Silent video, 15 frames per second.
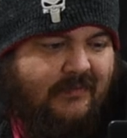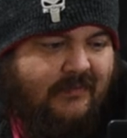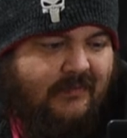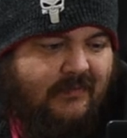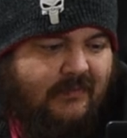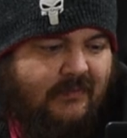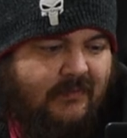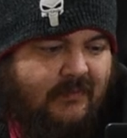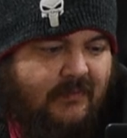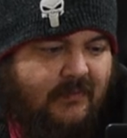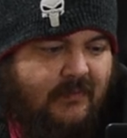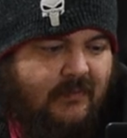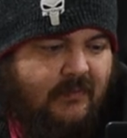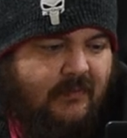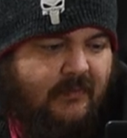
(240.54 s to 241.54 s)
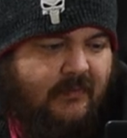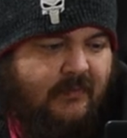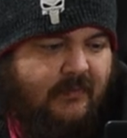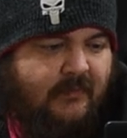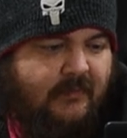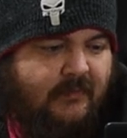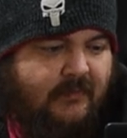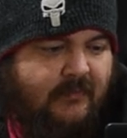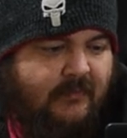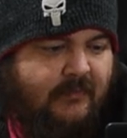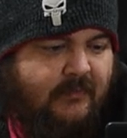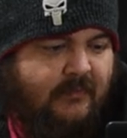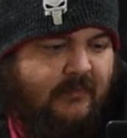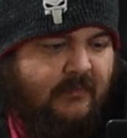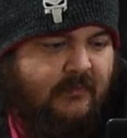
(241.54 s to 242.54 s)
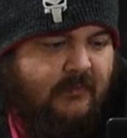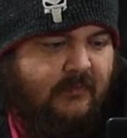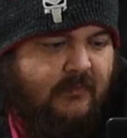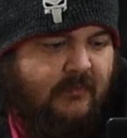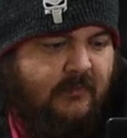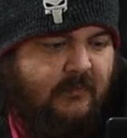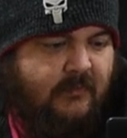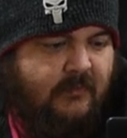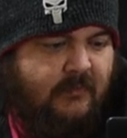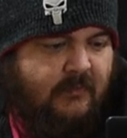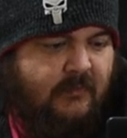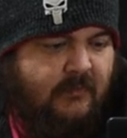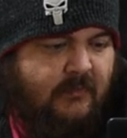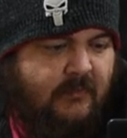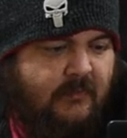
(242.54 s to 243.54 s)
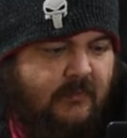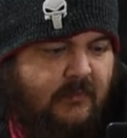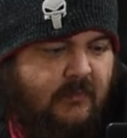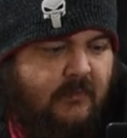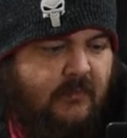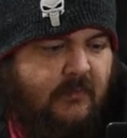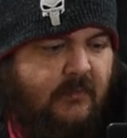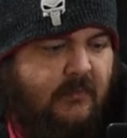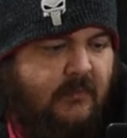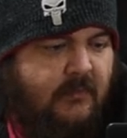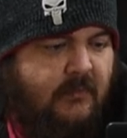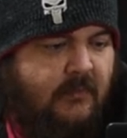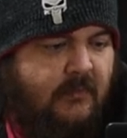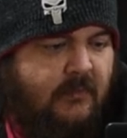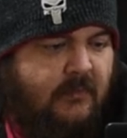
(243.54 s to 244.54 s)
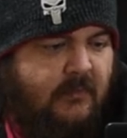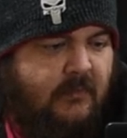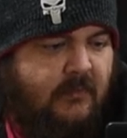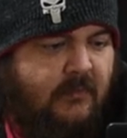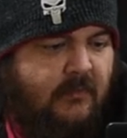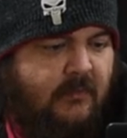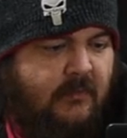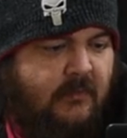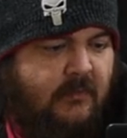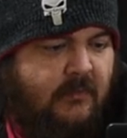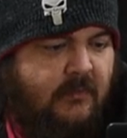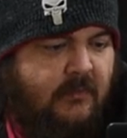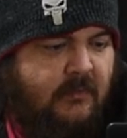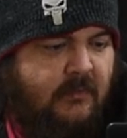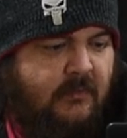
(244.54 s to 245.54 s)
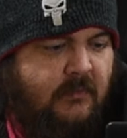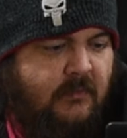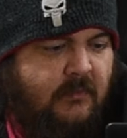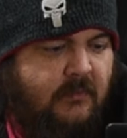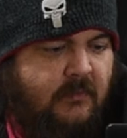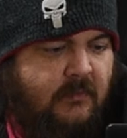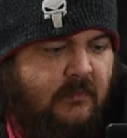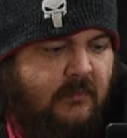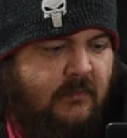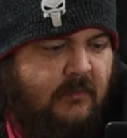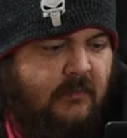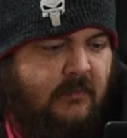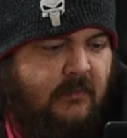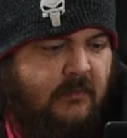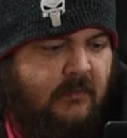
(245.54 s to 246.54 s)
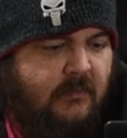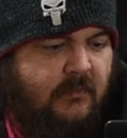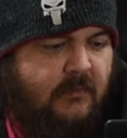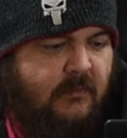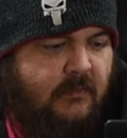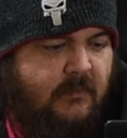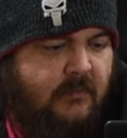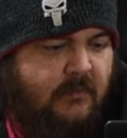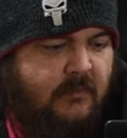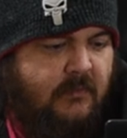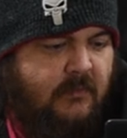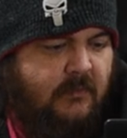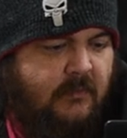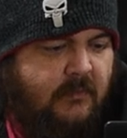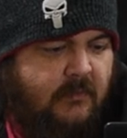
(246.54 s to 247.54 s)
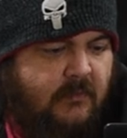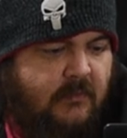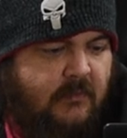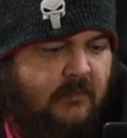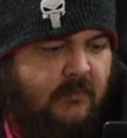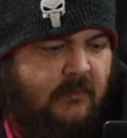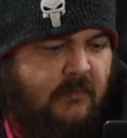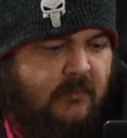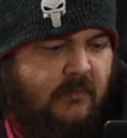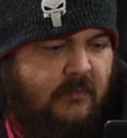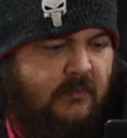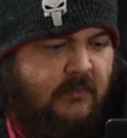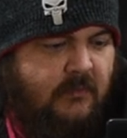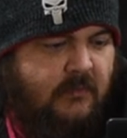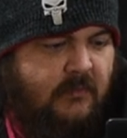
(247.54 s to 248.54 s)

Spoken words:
(not speaking)